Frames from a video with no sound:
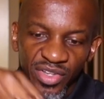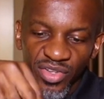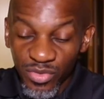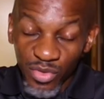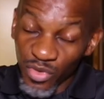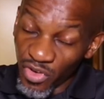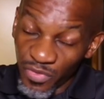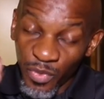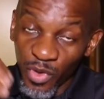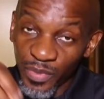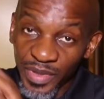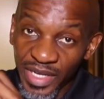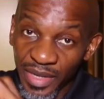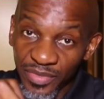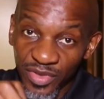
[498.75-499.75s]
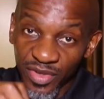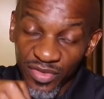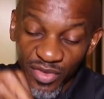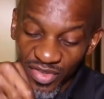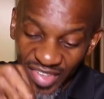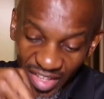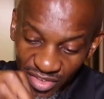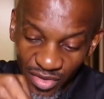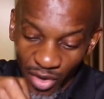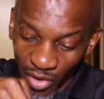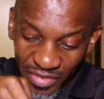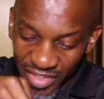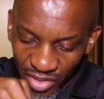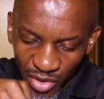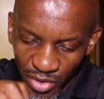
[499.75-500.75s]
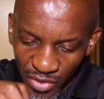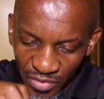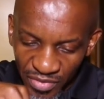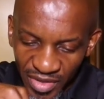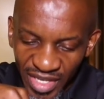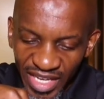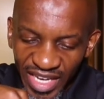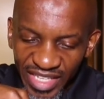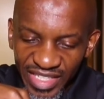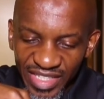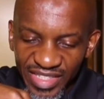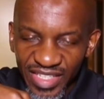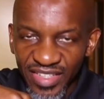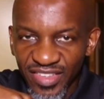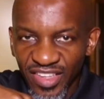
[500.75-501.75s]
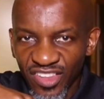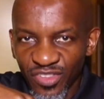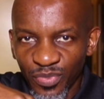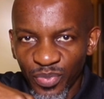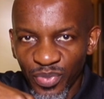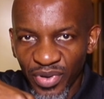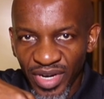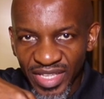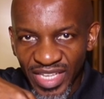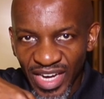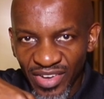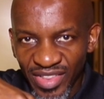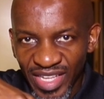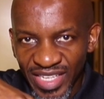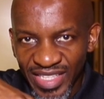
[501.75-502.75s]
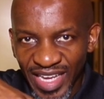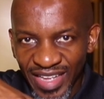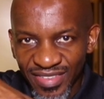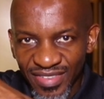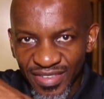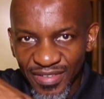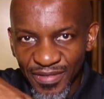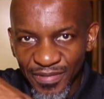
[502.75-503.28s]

The North Pole becomes the center of the earth, then things are spread out like that.